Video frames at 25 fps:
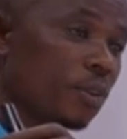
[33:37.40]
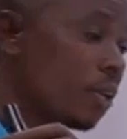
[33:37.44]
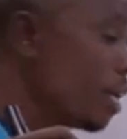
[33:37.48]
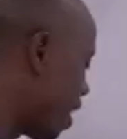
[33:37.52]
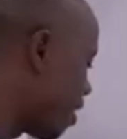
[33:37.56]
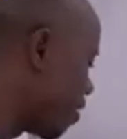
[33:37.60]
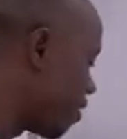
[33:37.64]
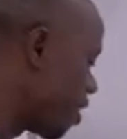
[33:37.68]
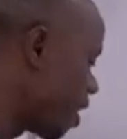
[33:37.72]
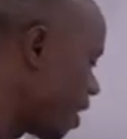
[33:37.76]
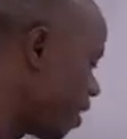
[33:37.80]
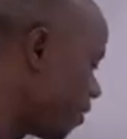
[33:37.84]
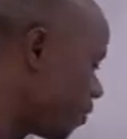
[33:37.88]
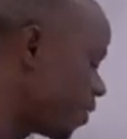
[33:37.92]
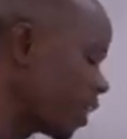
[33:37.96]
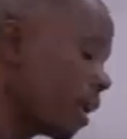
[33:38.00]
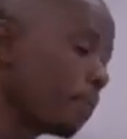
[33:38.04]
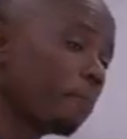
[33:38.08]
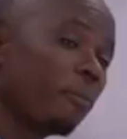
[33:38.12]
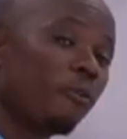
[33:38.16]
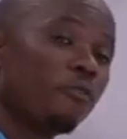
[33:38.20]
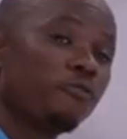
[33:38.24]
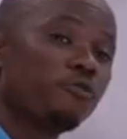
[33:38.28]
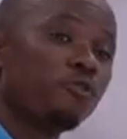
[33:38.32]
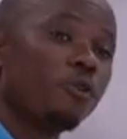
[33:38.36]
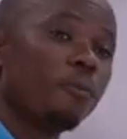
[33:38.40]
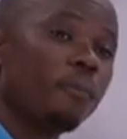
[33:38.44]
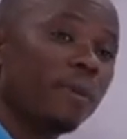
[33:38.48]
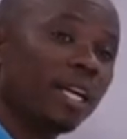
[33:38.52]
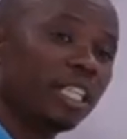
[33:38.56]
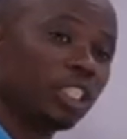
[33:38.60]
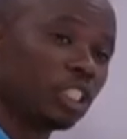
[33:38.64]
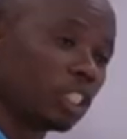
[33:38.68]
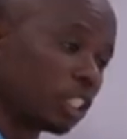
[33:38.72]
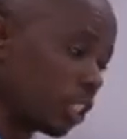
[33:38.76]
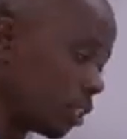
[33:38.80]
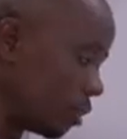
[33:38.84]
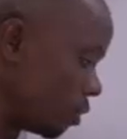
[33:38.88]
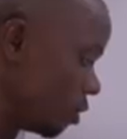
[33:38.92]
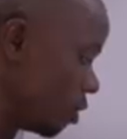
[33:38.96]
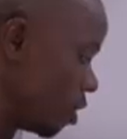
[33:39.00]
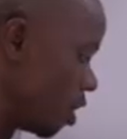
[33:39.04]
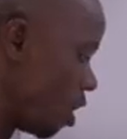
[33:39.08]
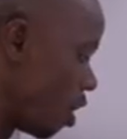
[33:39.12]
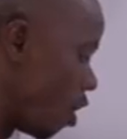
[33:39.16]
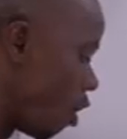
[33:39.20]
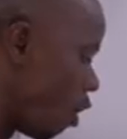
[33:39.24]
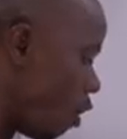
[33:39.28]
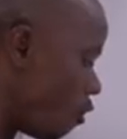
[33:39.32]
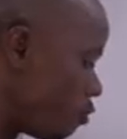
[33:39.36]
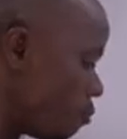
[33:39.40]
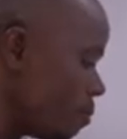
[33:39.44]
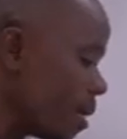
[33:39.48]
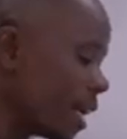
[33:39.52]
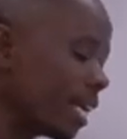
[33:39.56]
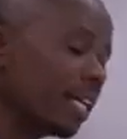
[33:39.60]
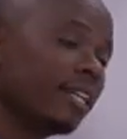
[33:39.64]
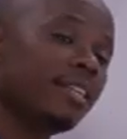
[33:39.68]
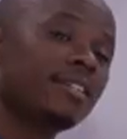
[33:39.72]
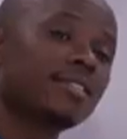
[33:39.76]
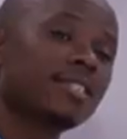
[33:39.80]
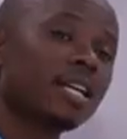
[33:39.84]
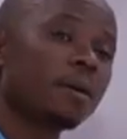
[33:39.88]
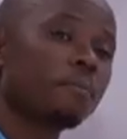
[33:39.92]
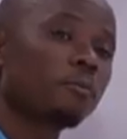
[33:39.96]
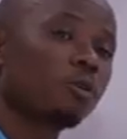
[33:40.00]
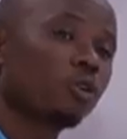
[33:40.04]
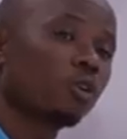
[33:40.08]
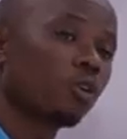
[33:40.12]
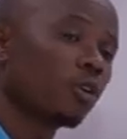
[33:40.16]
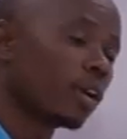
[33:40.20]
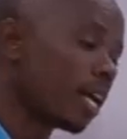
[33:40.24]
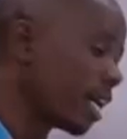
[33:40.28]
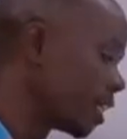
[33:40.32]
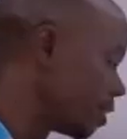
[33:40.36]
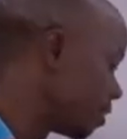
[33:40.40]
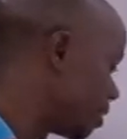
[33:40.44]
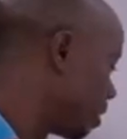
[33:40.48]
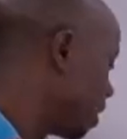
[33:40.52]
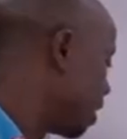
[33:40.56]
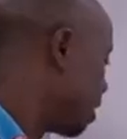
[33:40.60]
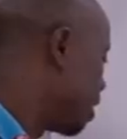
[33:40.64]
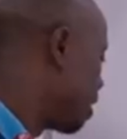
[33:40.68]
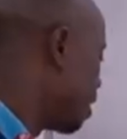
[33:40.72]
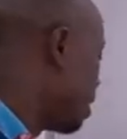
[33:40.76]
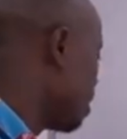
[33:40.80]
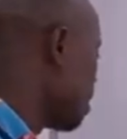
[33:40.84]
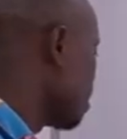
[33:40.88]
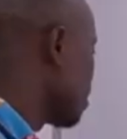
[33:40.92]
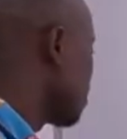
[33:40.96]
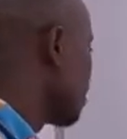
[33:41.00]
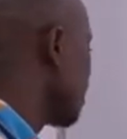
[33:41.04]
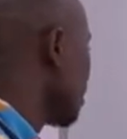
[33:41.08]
Entropy of formation of magnesium chloride is